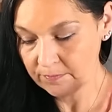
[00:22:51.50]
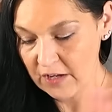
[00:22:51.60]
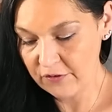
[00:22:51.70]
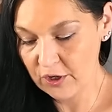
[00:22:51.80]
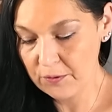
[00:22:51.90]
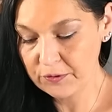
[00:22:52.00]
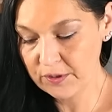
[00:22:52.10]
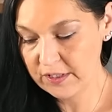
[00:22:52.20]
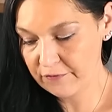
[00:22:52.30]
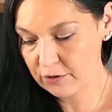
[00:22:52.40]
if you're going through
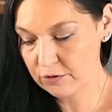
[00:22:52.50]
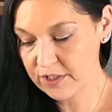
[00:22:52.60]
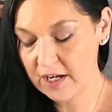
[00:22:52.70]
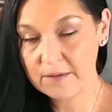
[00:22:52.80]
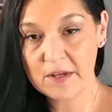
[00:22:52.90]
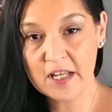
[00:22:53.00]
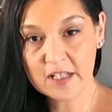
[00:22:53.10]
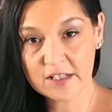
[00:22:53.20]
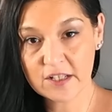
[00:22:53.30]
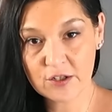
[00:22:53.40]
a difficult time,
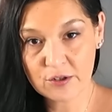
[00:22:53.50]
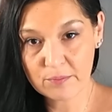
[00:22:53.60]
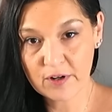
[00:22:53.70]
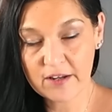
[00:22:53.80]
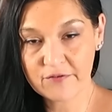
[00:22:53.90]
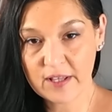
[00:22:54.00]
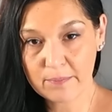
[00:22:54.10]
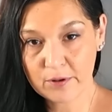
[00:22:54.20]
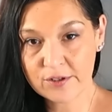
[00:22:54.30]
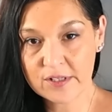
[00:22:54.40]
continue to pray for
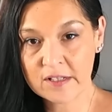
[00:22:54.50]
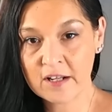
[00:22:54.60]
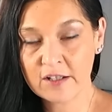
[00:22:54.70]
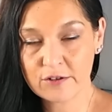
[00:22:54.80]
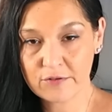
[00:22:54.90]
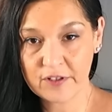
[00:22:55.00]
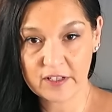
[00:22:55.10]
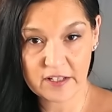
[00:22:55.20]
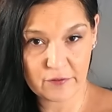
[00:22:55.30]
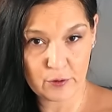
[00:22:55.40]
that person. I do feel
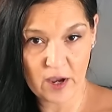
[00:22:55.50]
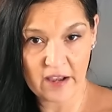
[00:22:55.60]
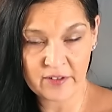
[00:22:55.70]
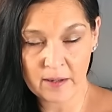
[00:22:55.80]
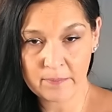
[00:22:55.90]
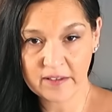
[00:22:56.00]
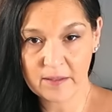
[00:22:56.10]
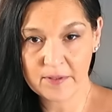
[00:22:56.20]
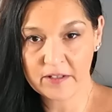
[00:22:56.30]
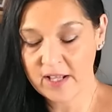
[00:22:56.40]
like if you have not met
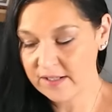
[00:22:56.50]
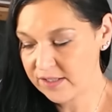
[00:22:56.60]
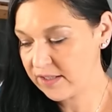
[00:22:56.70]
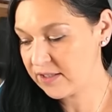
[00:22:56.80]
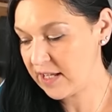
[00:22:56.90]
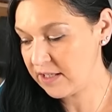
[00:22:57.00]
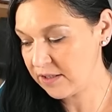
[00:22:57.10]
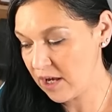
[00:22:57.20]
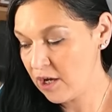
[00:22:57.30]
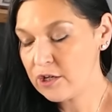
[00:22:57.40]
them in the last 6
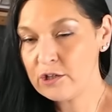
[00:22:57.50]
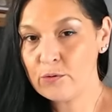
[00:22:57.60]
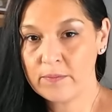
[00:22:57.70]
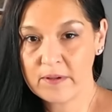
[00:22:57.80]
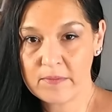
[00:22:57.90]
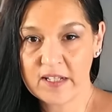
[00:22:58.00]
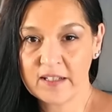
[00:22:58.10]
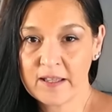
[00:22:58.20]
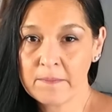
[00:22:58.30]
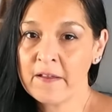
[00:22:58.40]
days, you will be
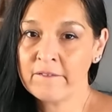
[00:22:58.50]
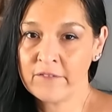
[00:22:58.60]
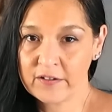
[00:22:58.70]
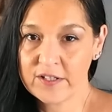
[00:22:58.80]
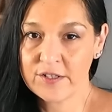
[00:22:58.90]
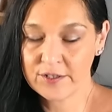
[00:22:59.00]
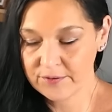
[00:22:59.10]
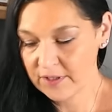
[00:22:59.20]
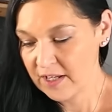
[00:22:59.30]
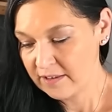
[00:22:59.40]
meeting them very
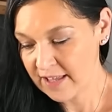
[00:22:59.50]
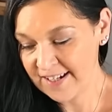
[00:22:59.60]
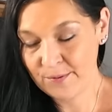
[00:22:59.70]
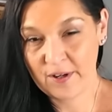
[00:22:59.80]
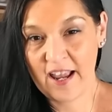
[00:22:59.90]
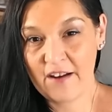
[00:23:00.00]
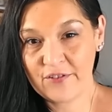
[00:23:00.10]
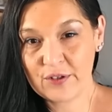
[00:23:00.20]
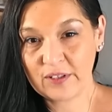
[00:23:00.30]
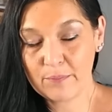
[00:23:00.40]
soon. That is what I have
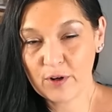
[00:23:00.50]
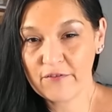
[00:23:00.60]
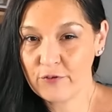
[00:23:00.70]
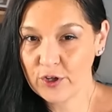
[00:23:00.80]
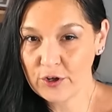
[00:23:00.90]
for you, Libra, for